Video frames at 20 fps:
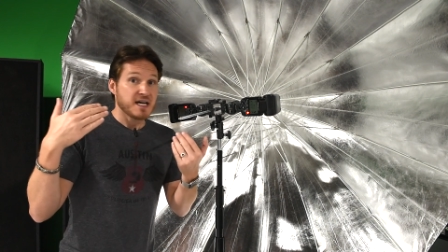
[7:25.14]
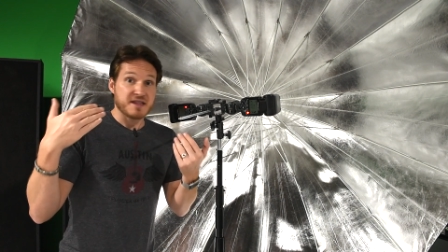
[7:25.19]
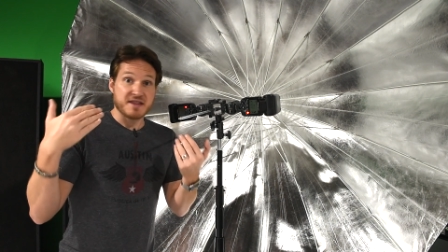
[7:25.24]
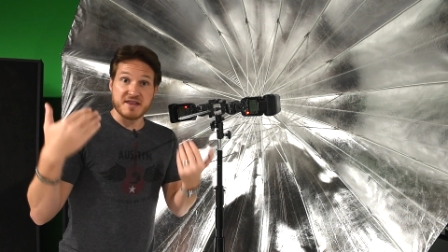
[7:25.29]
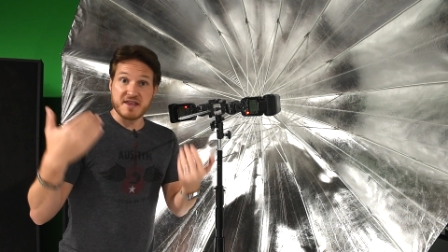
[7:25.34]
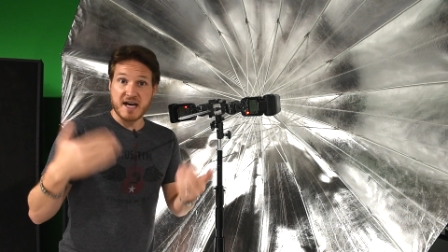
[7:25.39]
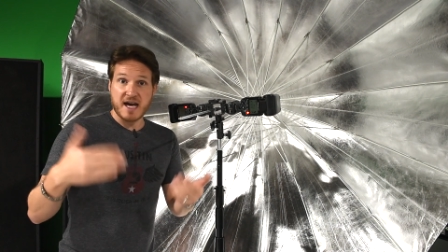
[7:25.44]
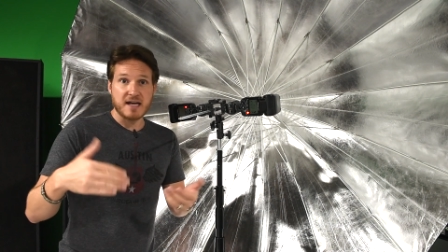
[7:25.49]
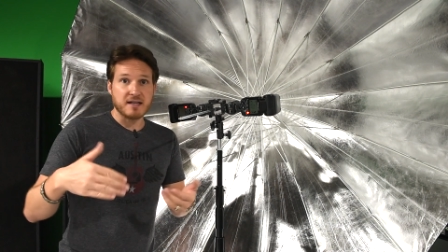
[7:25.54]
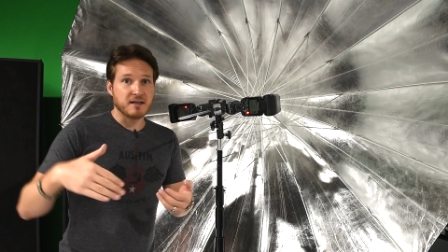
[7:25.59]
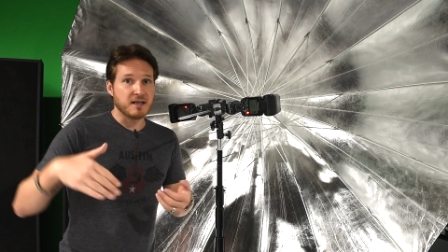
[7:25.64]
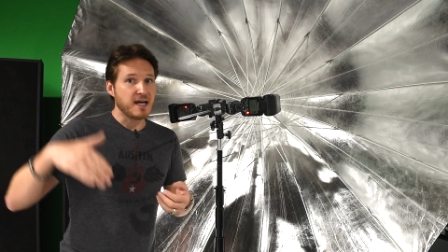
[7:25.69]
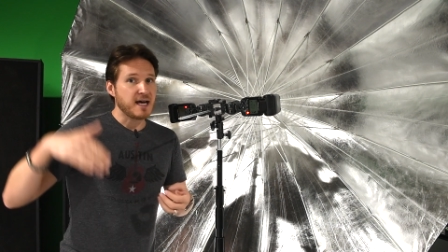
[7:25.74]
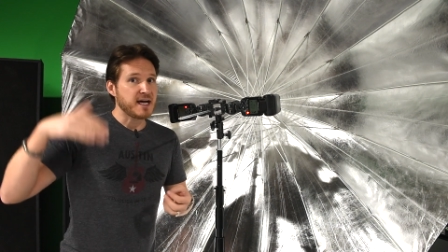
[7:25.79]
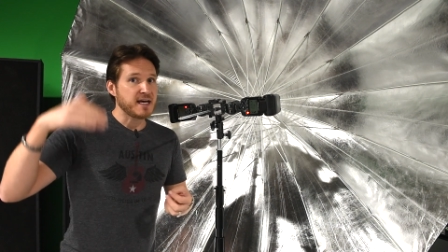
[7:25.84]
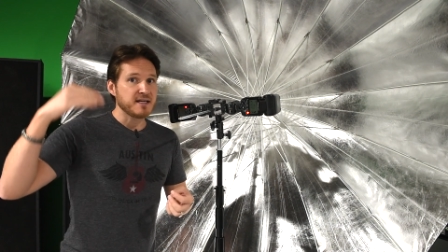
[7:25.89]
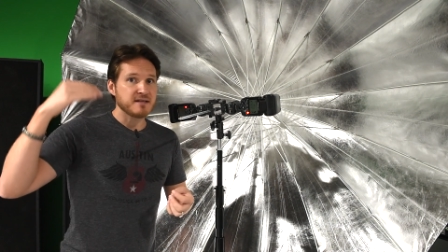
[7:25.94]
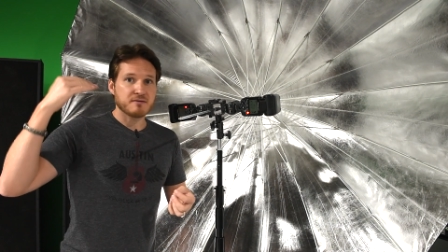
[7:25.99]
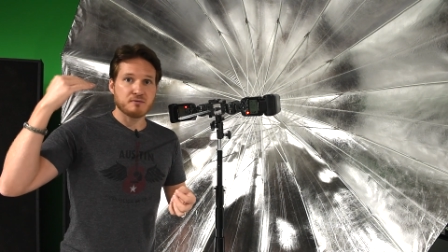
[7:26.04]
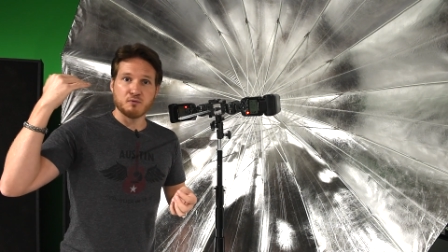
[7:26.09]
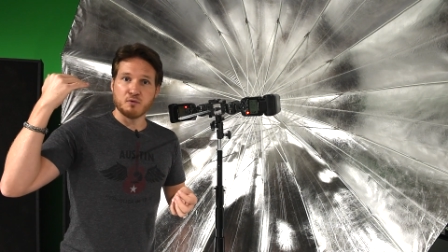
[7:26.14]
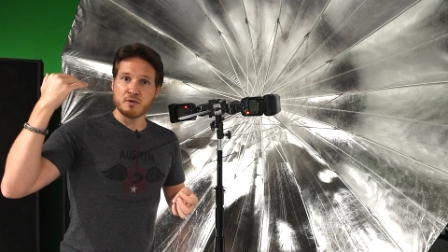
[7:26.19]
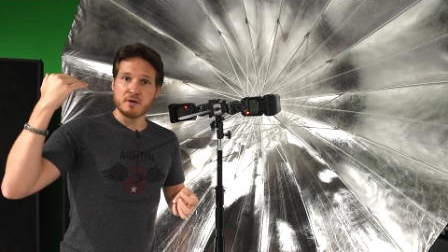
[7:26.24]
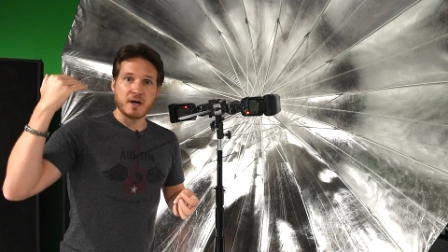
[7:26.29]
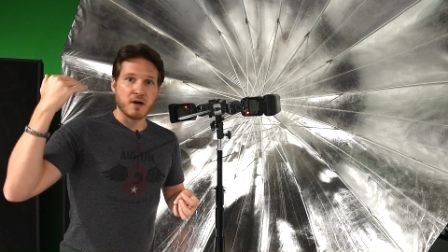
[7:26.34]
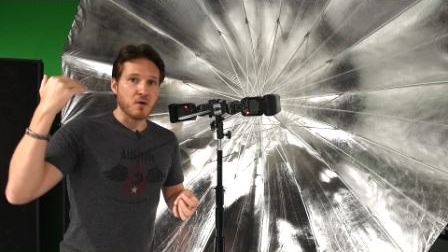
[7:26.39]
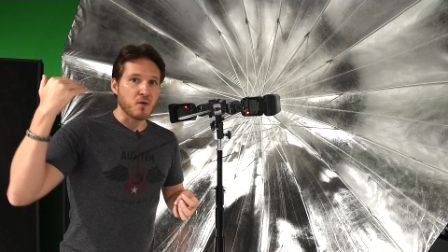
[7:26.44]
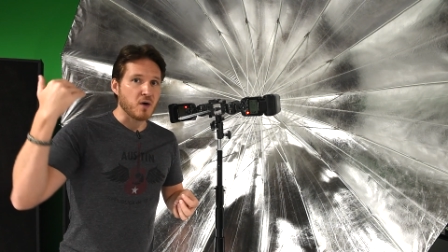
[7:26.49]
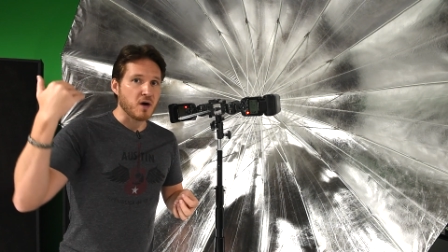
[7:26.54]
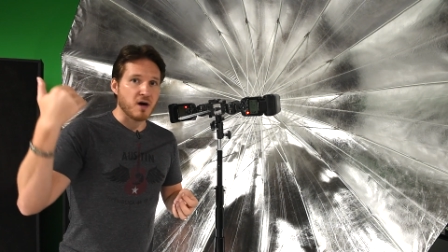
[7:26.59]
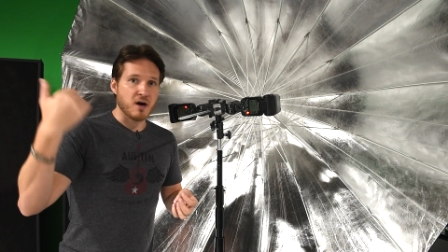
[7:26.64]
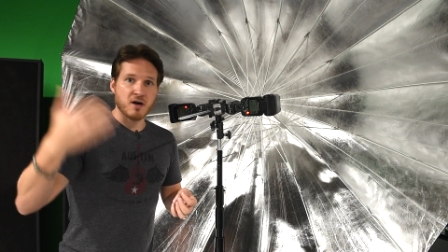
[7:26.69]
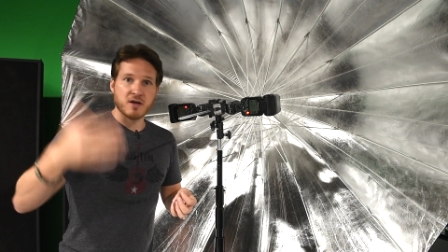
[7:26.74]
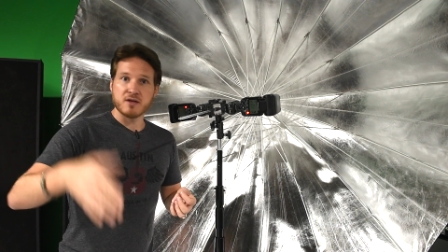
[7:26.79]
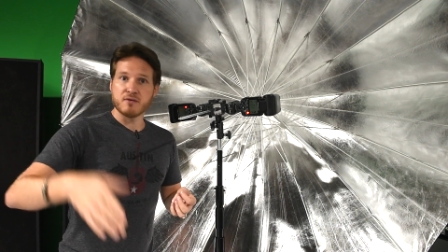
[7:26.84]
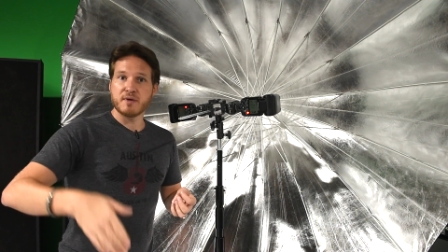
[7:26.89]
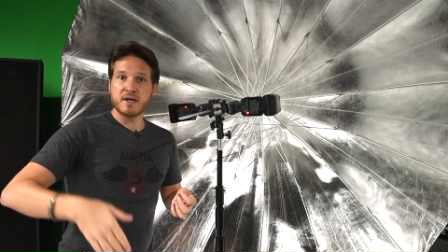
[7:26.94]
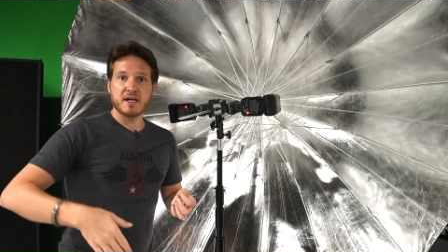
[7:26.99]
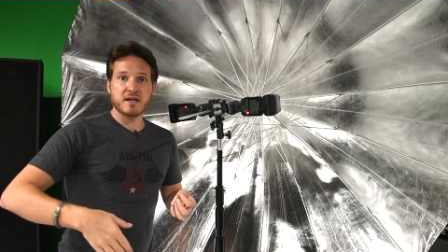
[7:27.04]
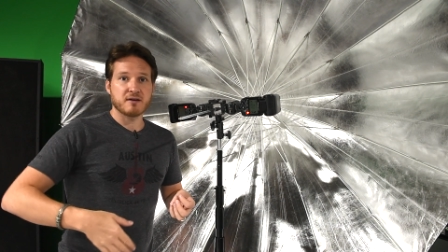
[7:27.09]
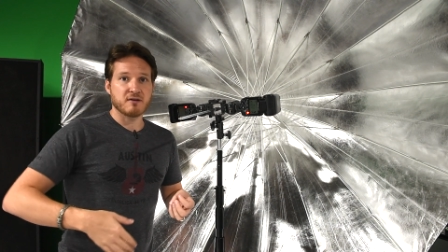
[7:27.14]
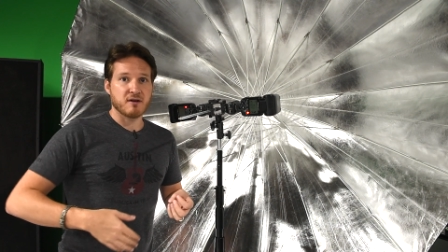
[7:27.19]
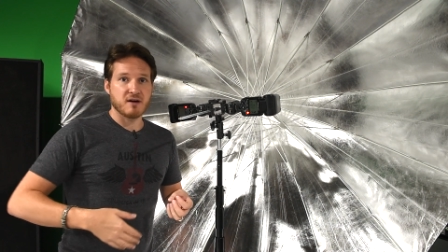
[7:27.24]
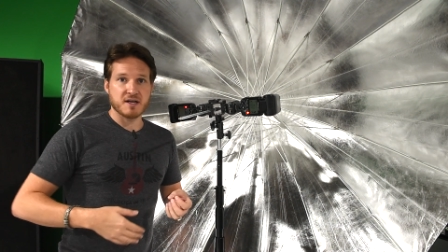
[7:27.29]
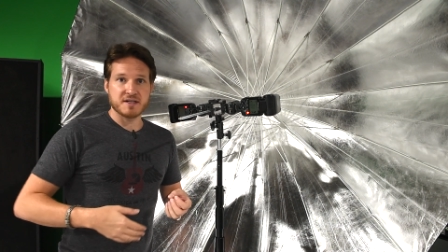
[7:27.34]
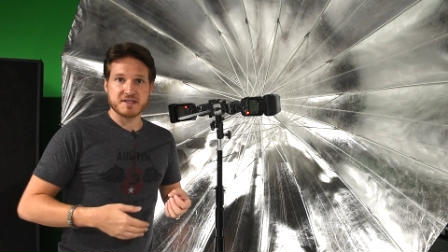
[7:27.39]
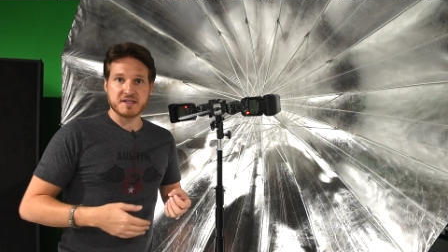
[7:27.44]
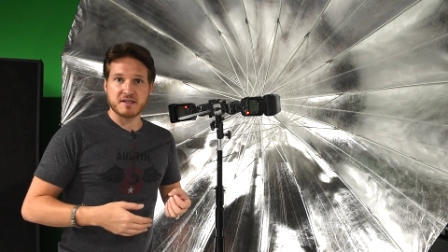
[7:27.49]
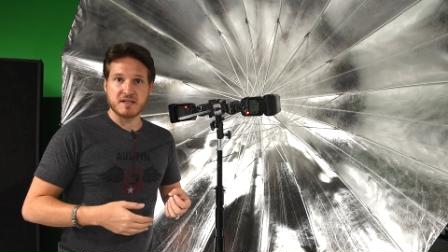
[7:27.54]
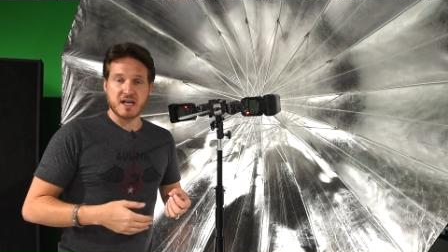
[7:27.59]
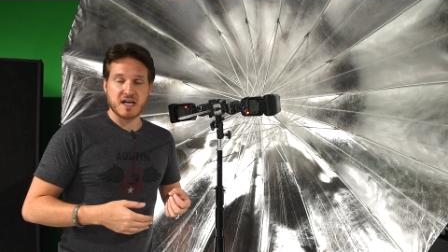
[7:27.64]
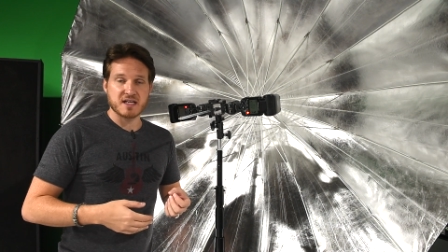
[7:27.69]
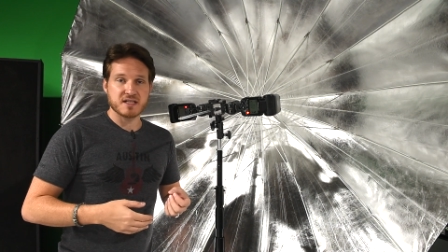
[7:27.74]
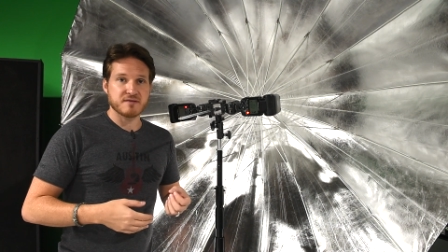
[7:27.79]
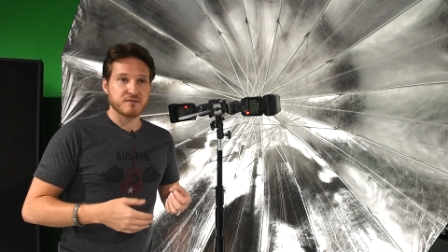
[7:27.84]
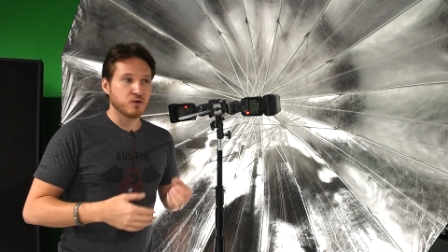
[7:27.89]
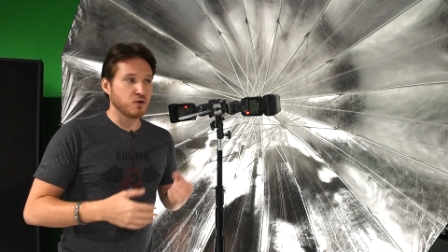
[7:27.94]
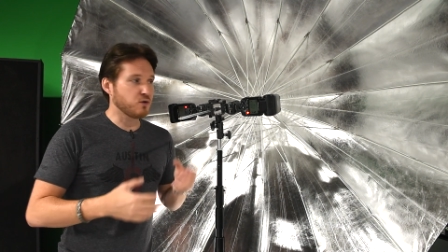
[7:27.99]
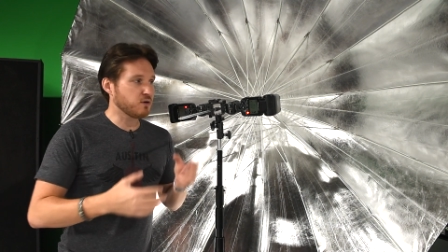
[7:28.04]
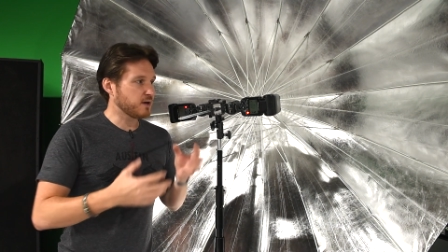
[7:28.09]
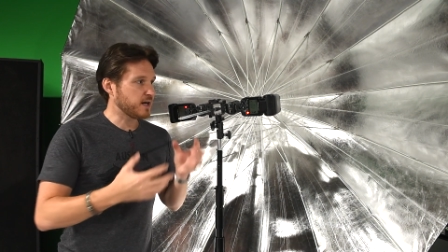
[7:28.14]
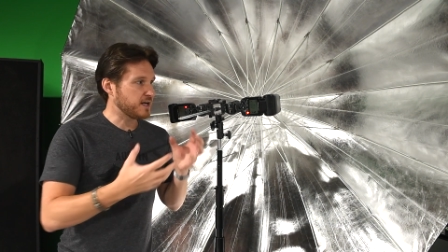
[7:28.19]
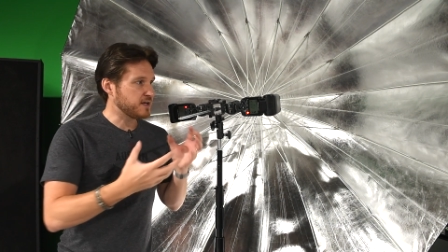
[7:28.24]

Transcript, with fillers: that light will go all the way across the dance floor.